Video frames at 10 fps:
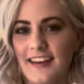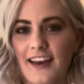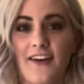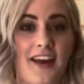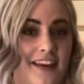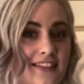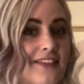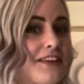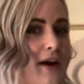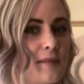Okay,
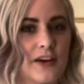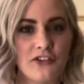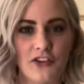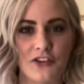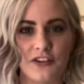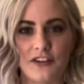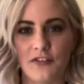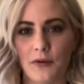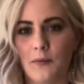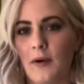so now I'm going to show you the
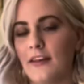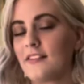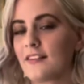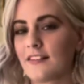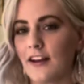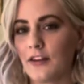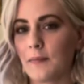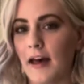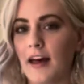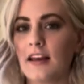different ways to style the
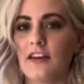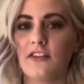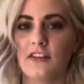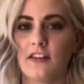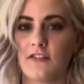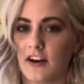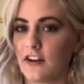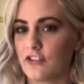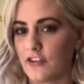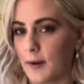bag using the
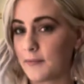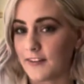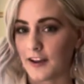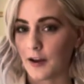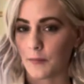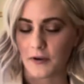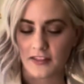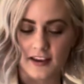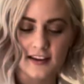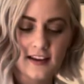various straps that come
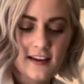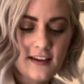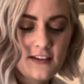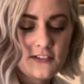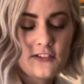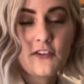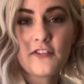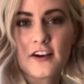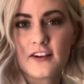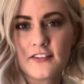with it. So
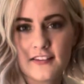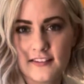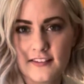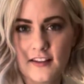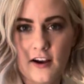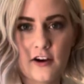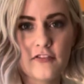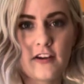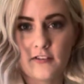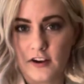first is our
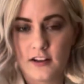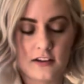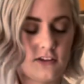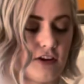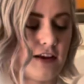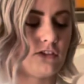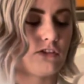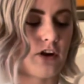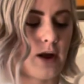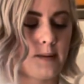favorite, the chain
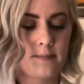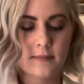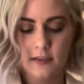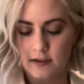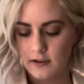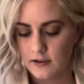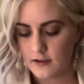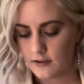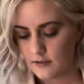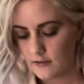strap.
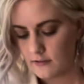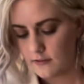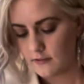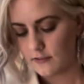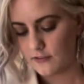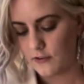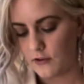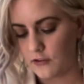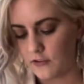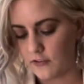So
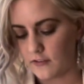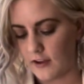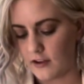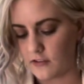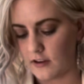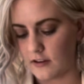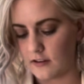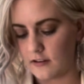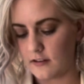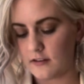you just attach
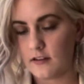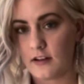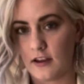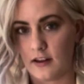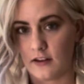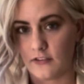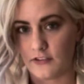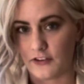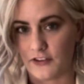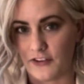it in the
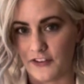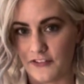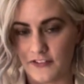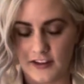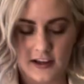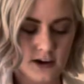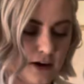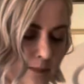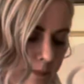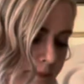circle
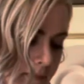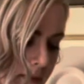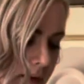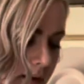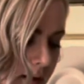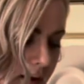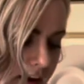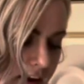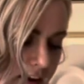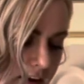here,
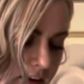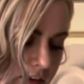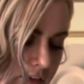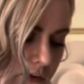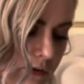and then in the circle